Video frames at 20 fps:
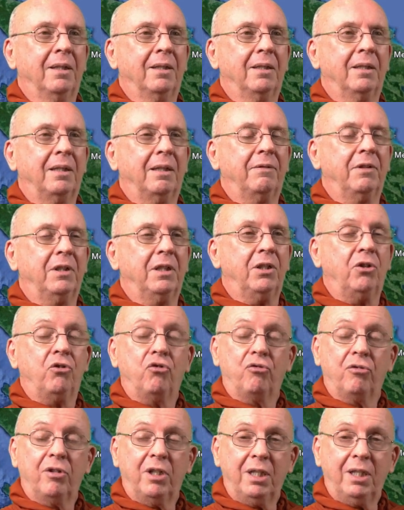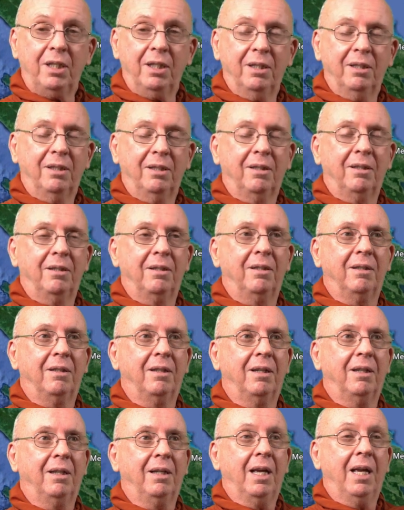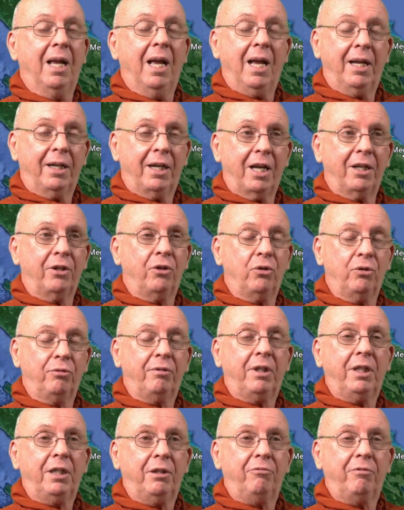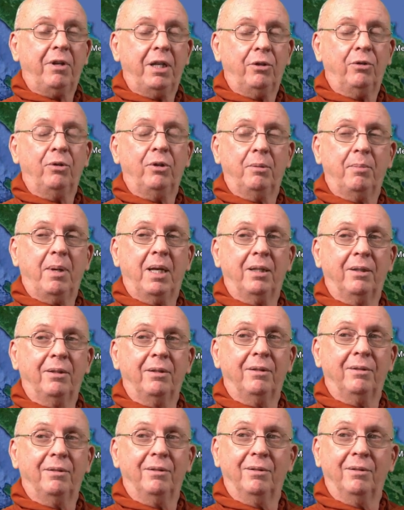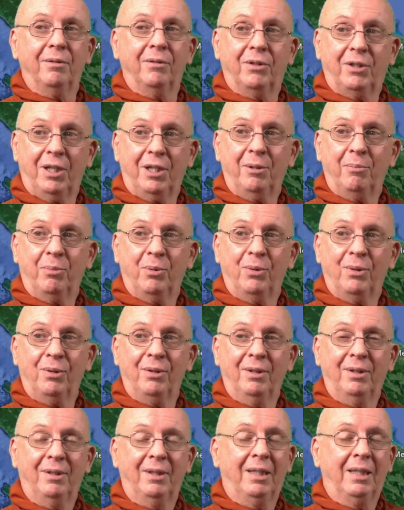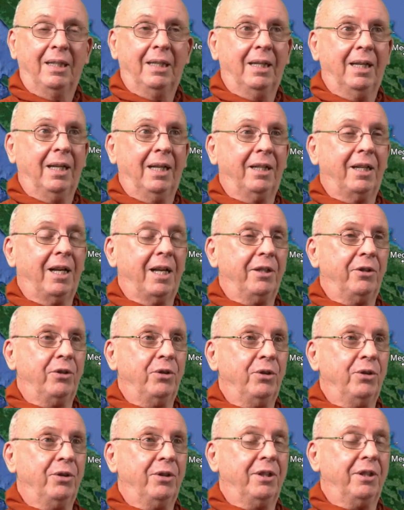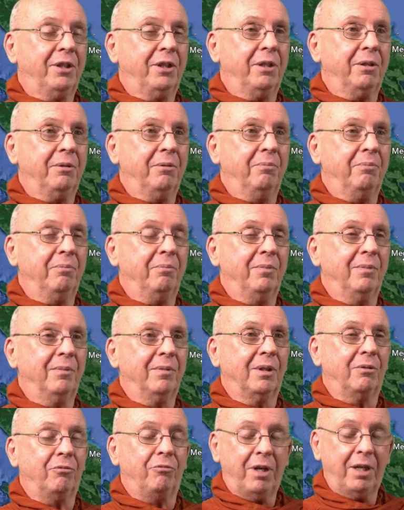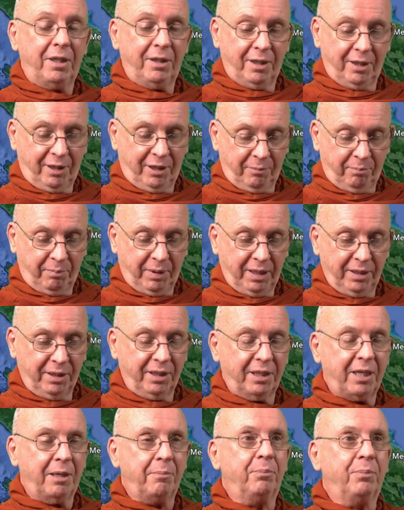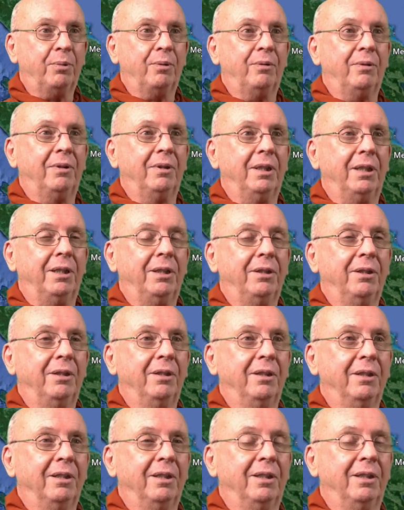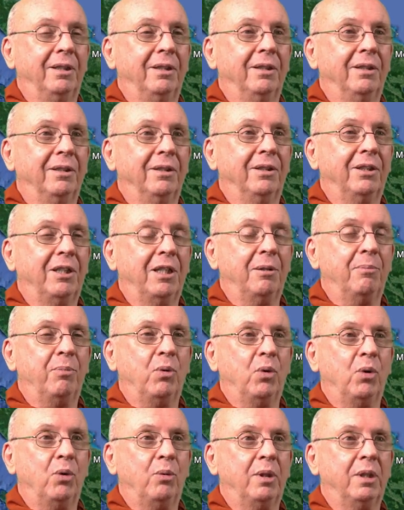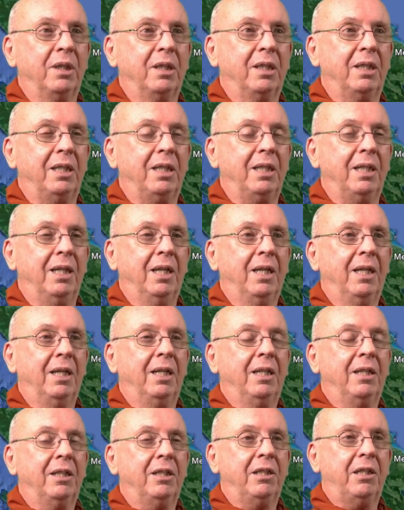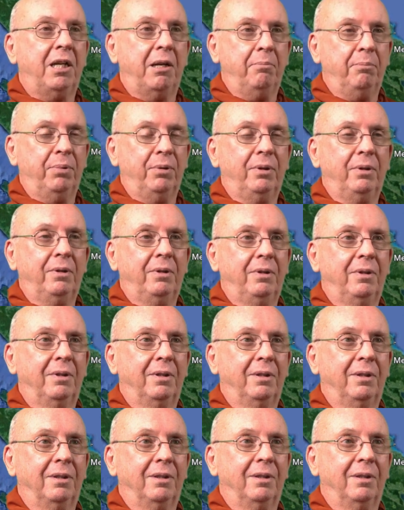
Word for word: 73. And I'd already read all about Singapore, and I'd heard that the read that the biggest temple in in Singapore was the Temple